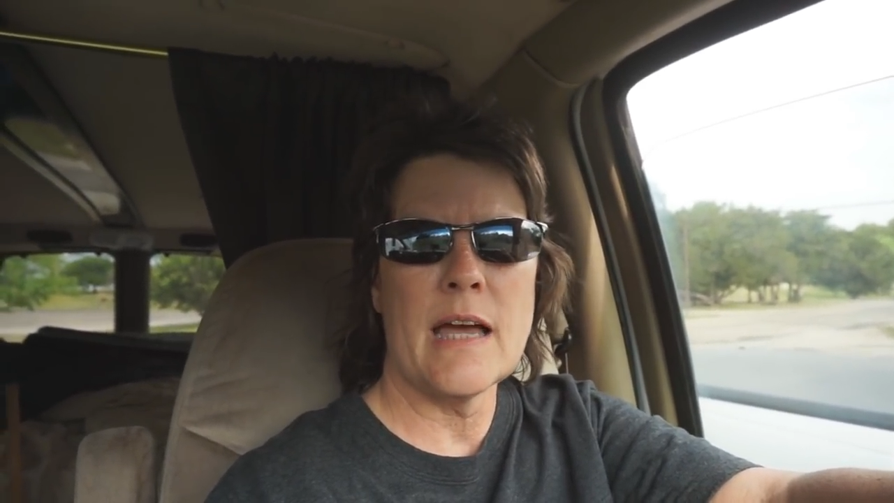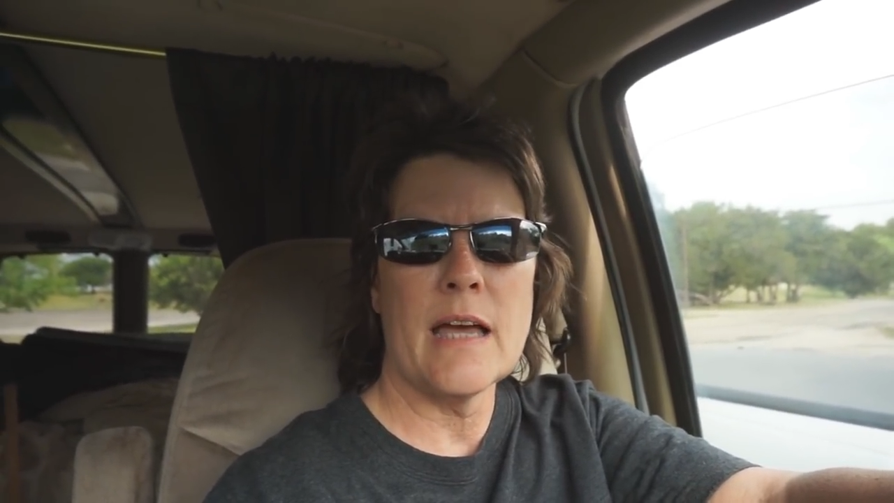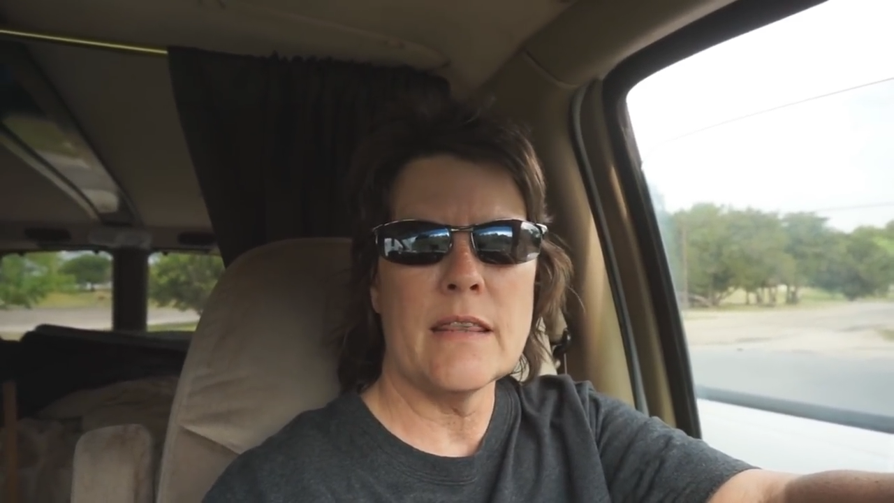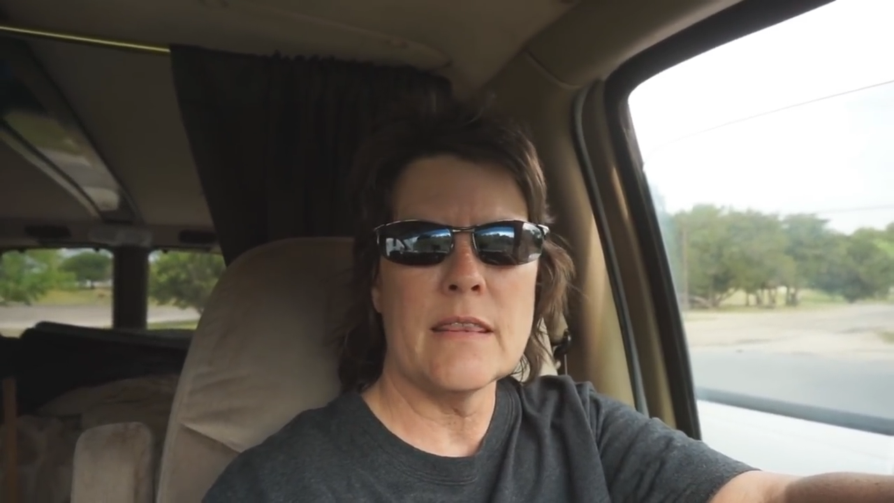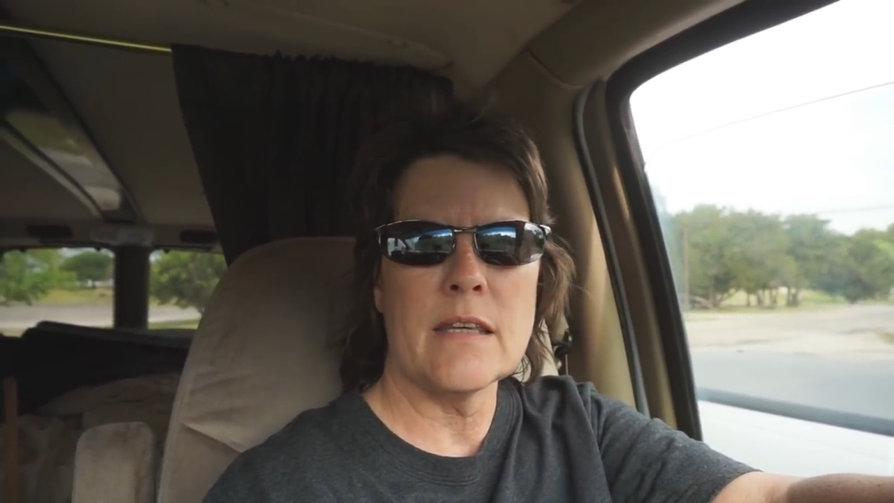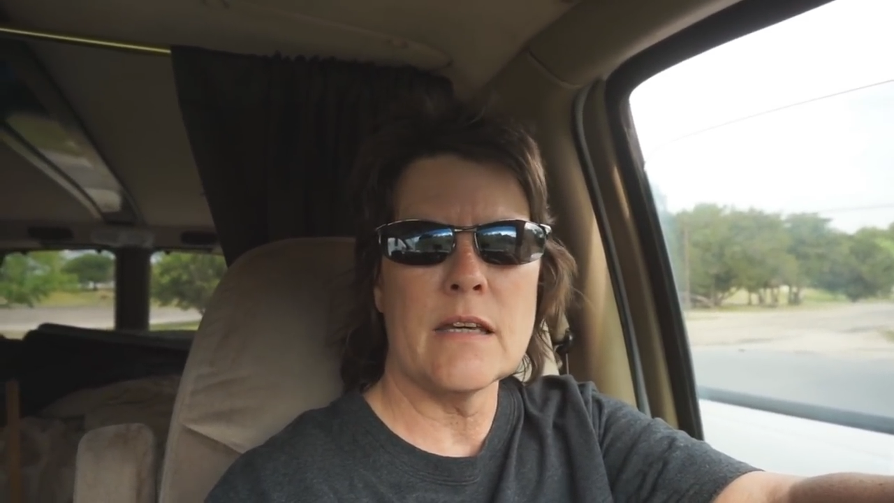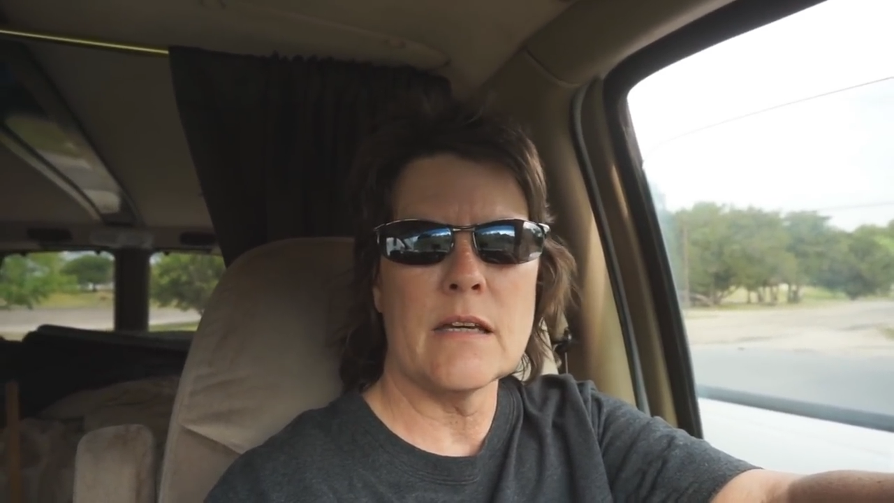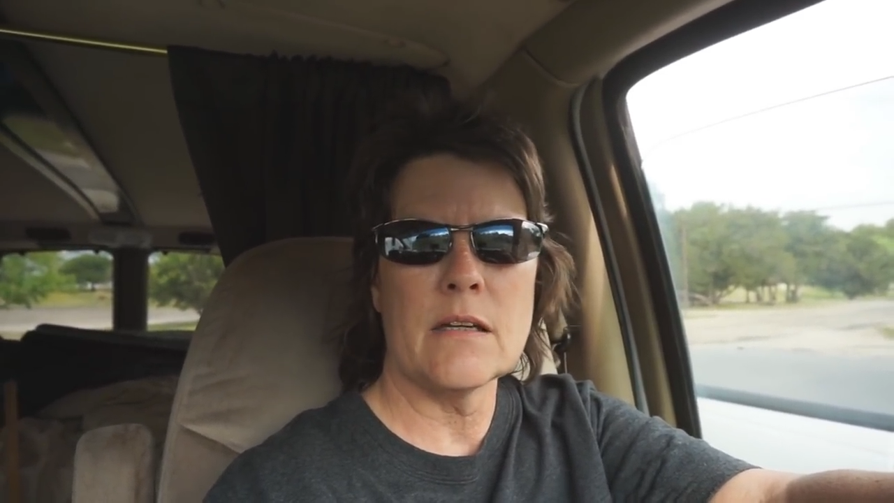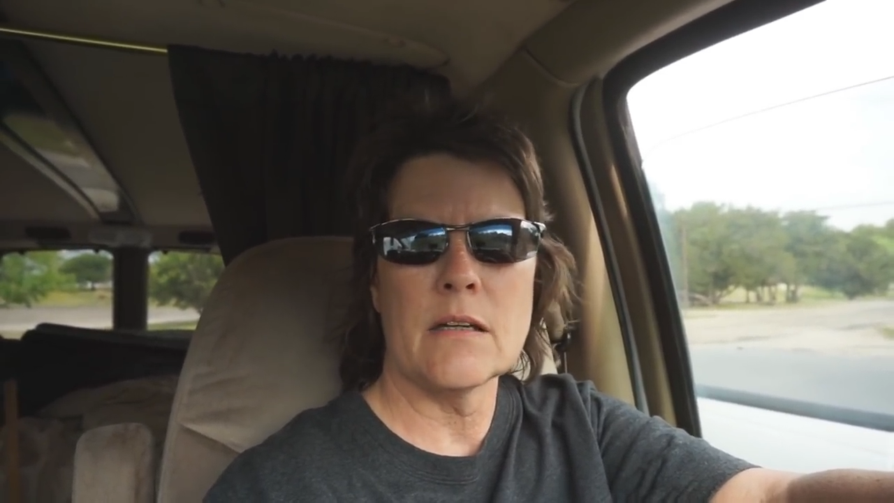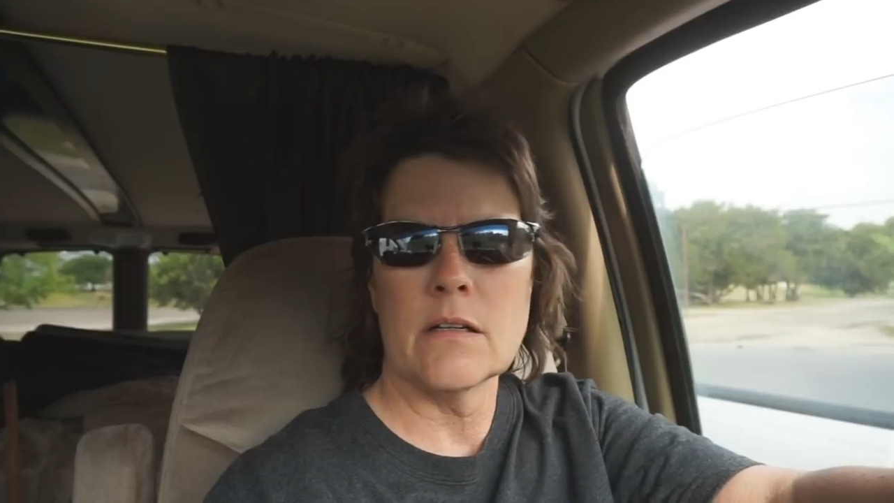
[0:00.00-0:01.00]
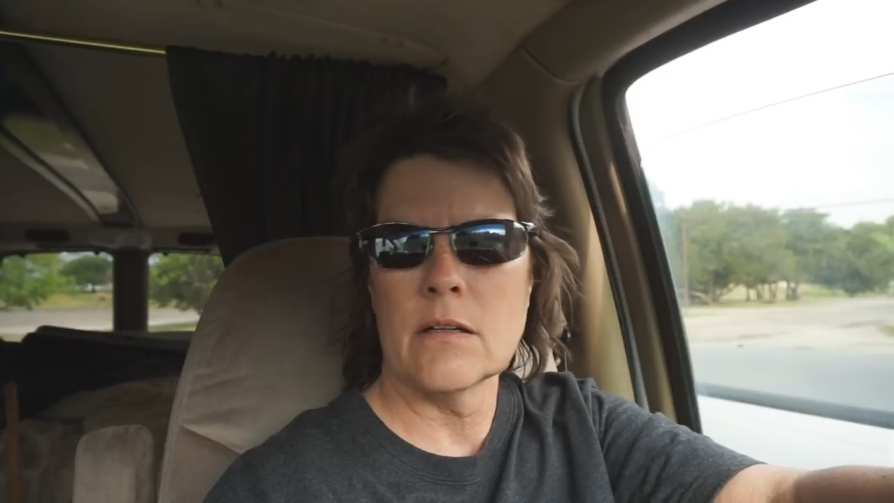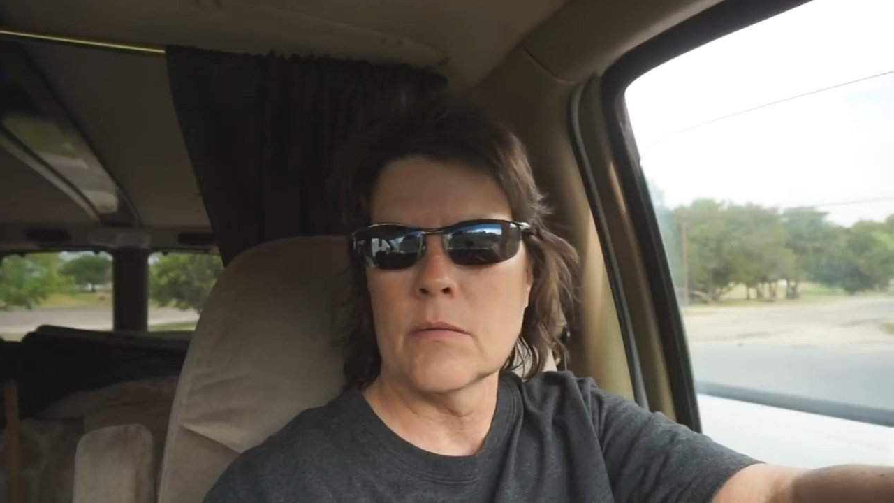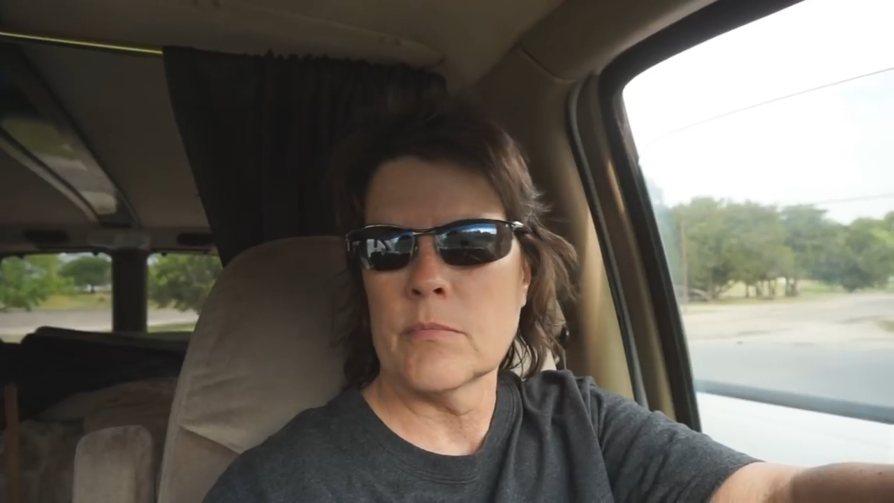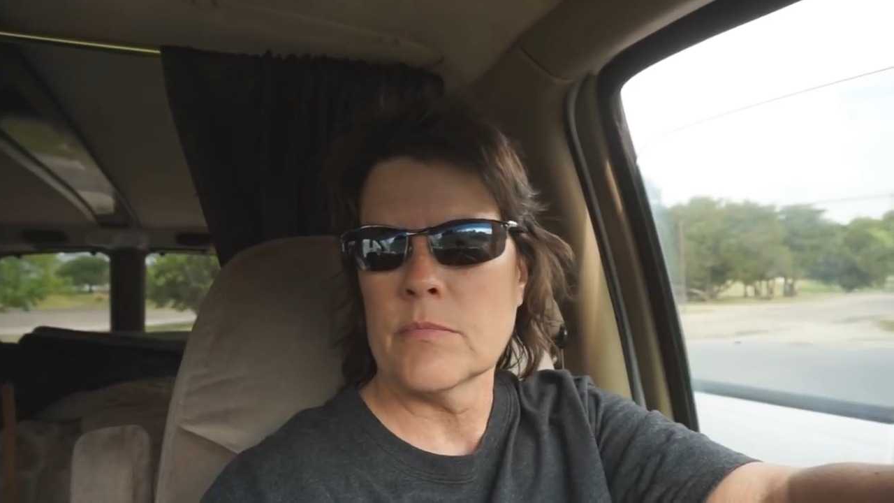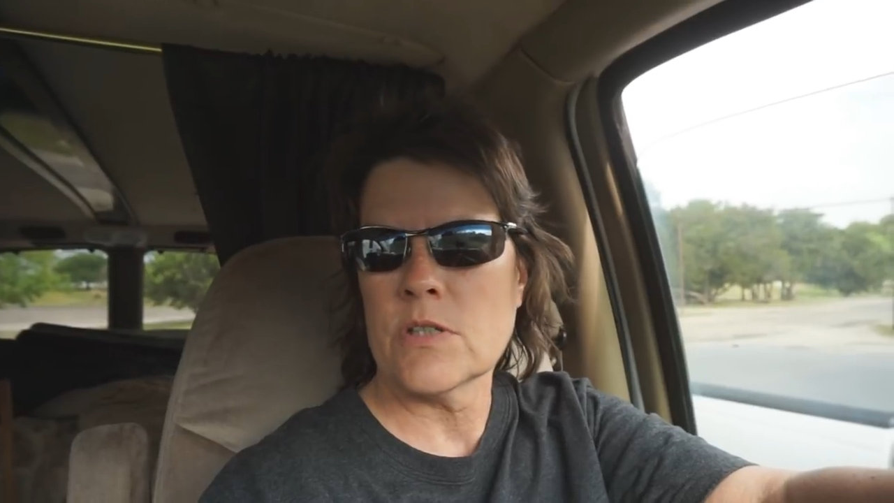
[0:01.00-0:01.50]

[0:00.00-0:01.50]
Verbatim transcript: at the um,